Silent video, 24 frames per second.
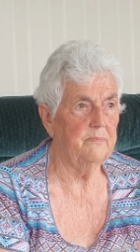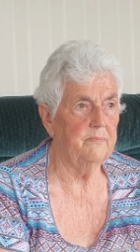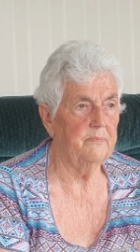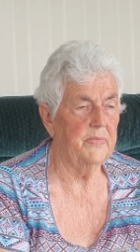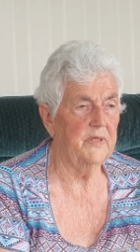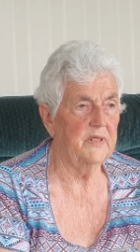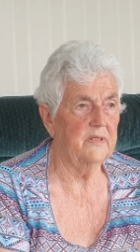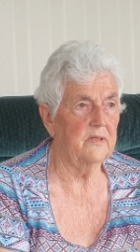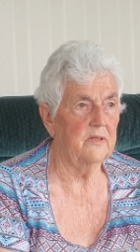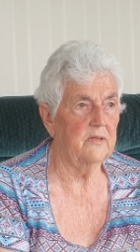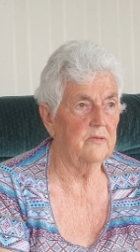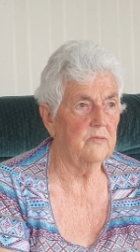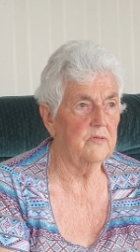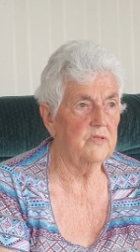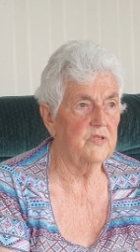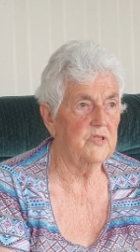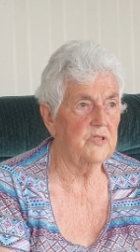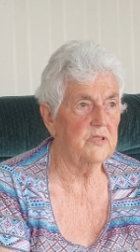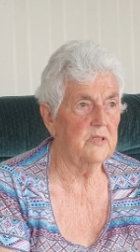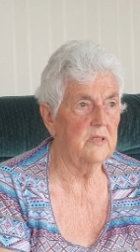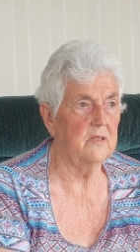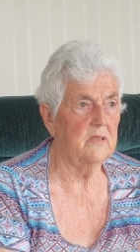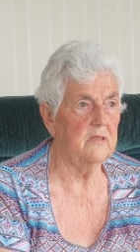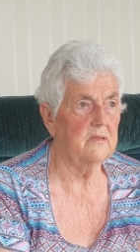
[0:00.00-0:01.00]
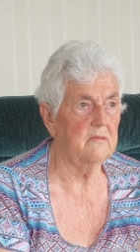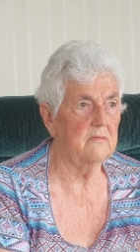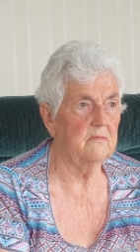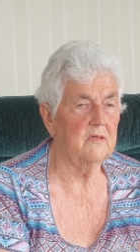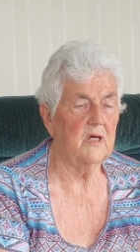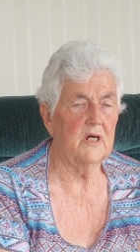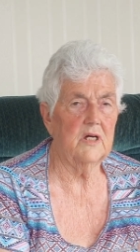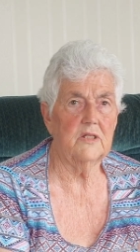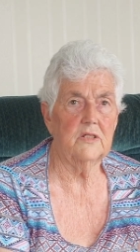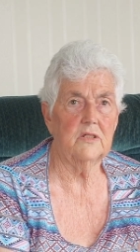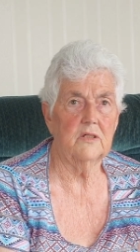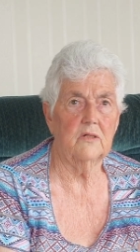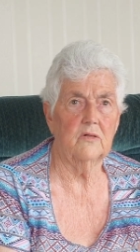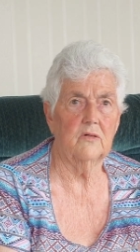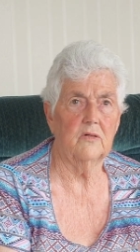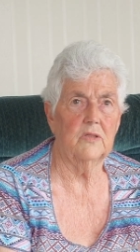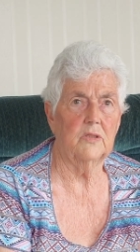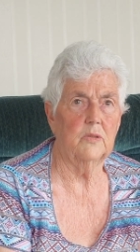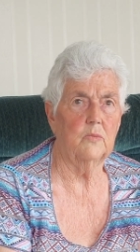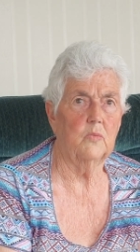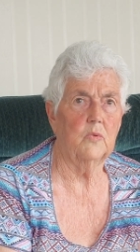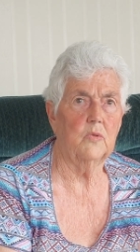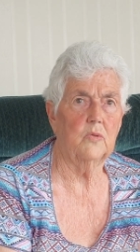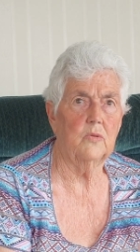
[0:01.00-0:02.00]
but he could see the writing on
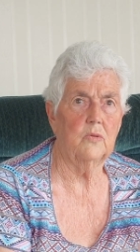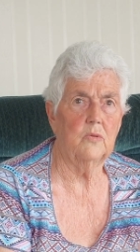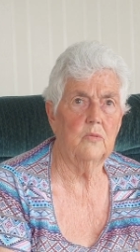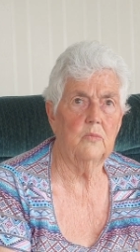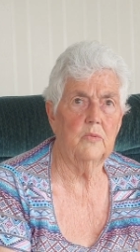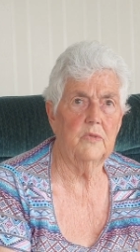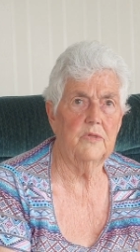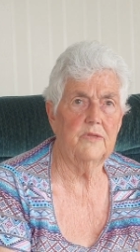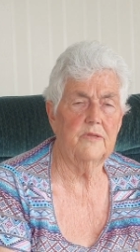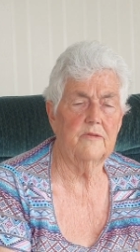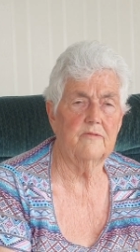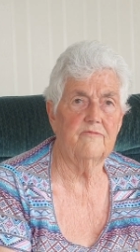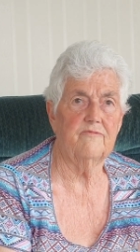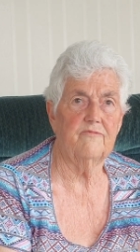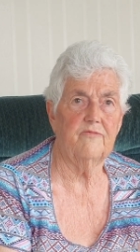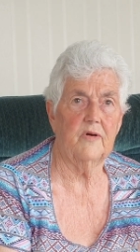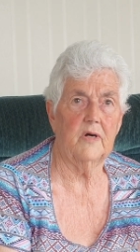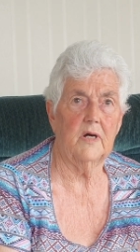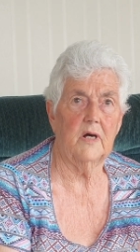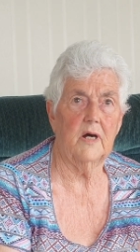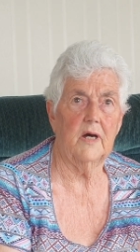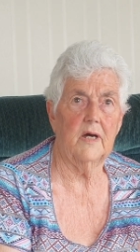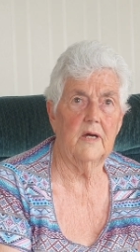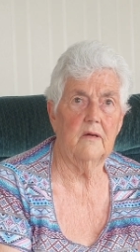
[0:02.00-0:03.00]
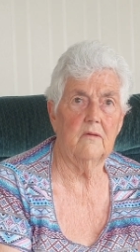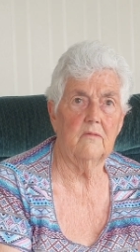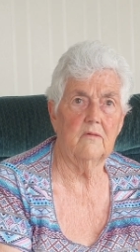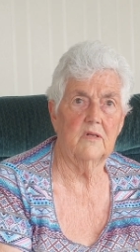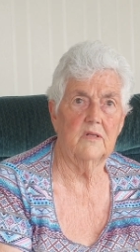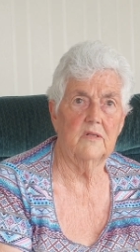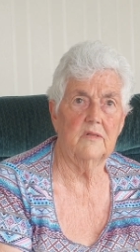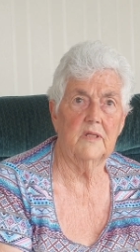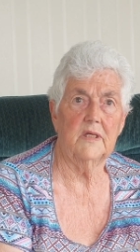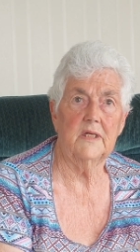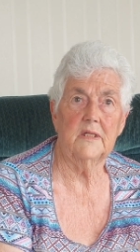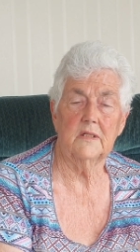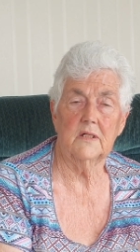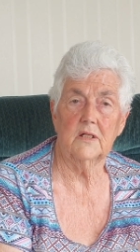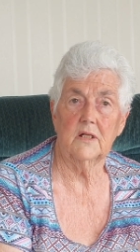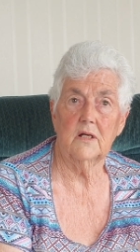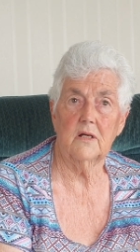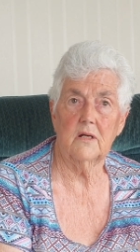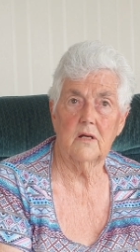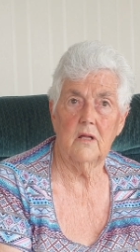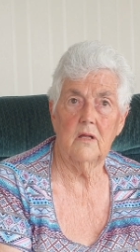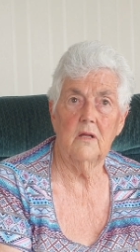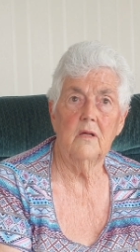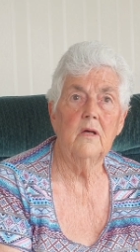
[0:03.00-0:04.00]
the wall with the fire and then
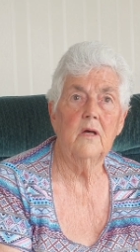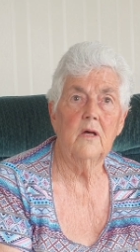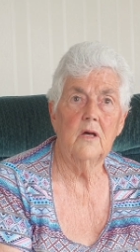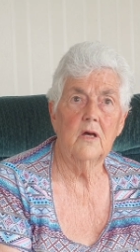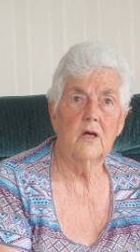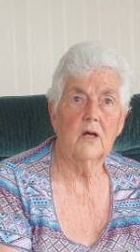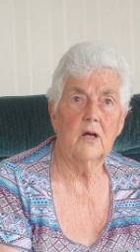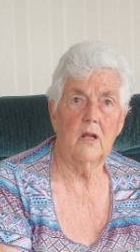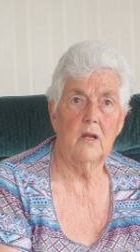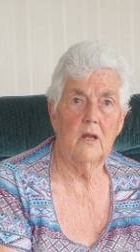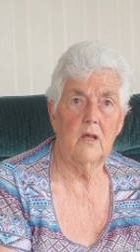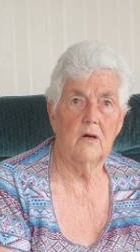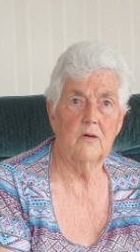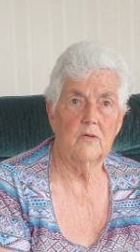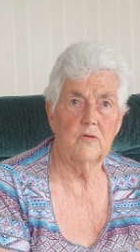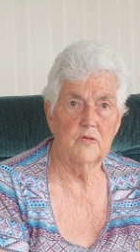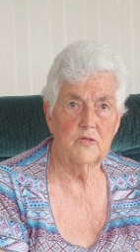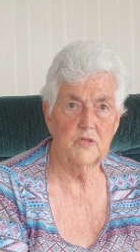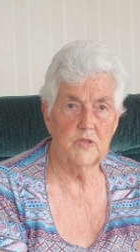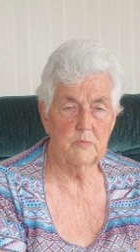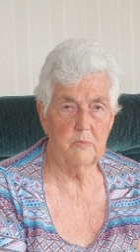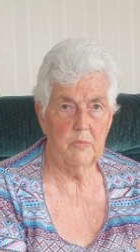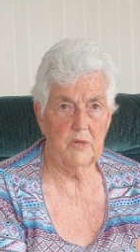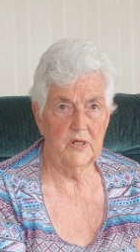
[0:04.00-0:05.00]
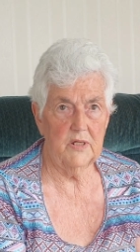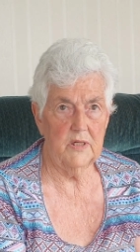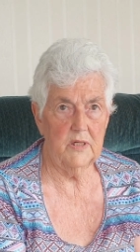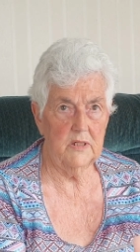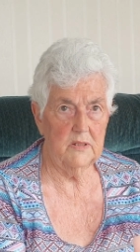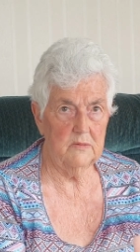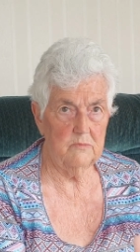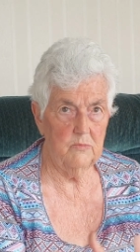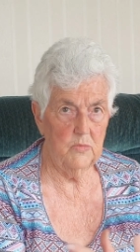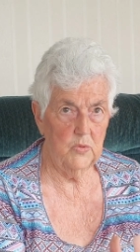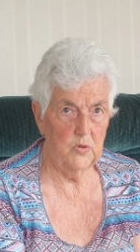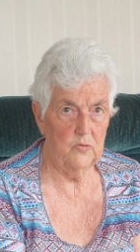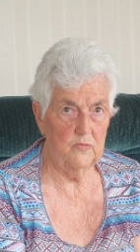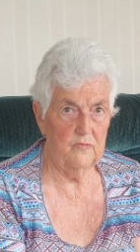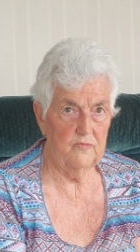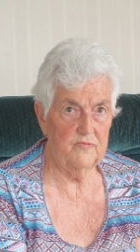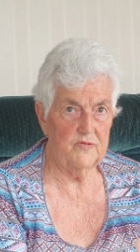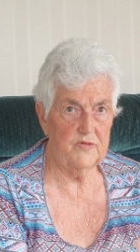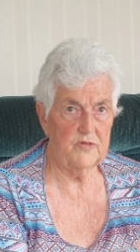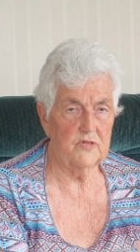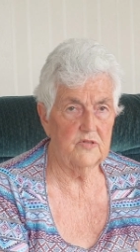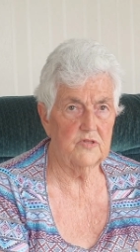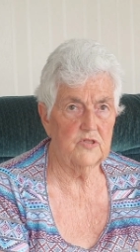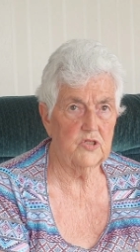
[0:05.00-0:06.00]
it closed, but he'd moved
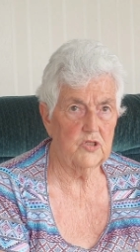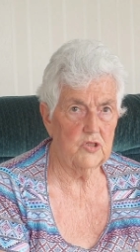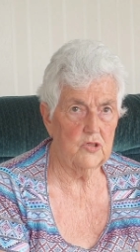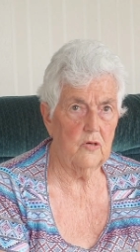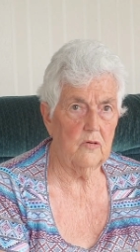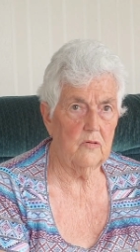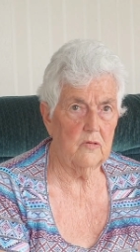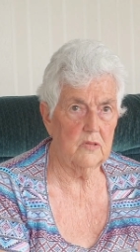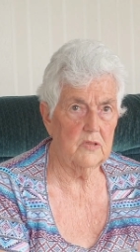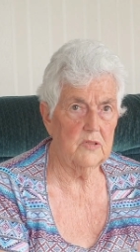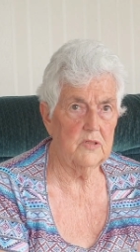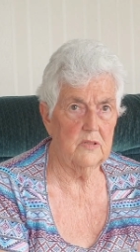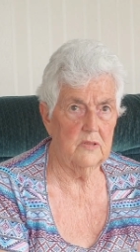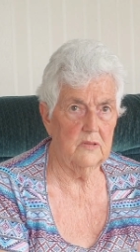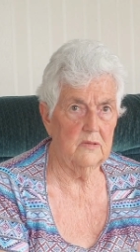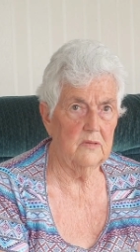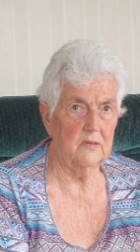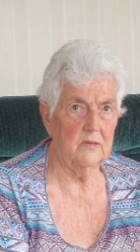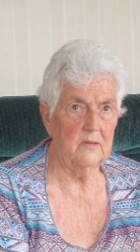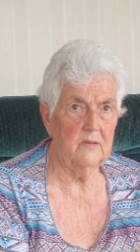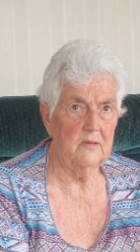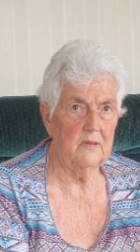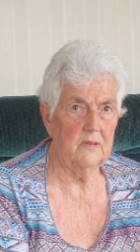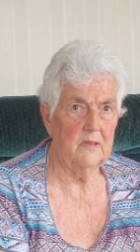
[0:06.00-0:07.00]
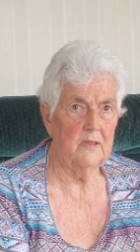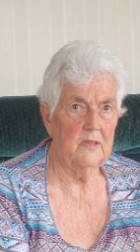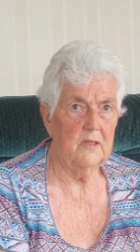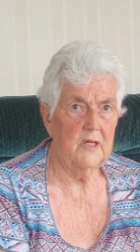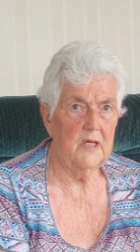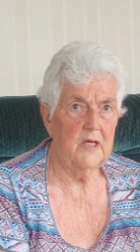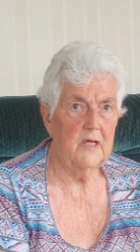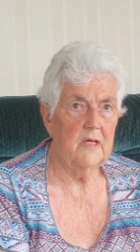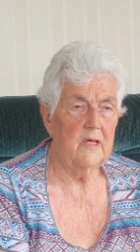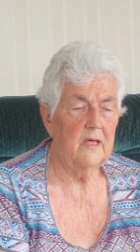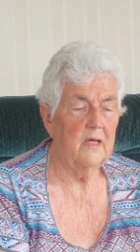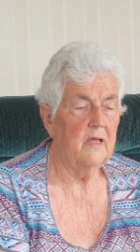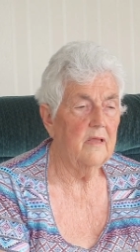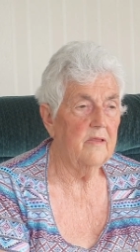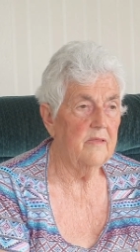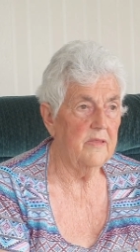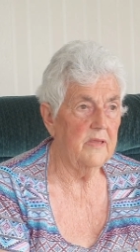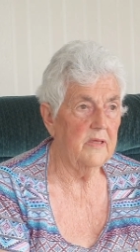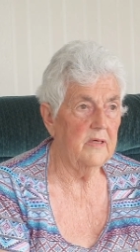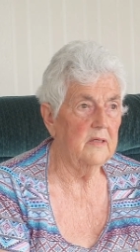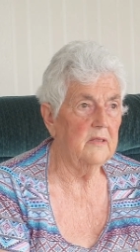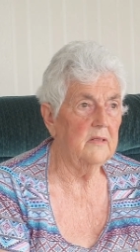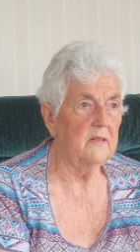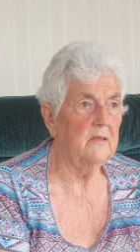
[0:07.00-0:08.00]
to Stockton
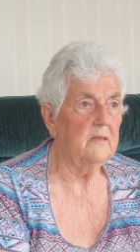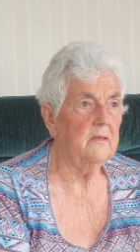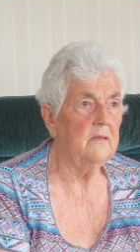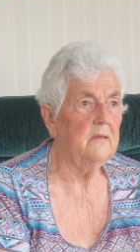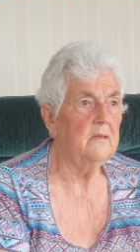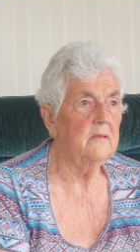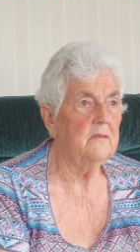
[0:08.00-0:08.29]
then.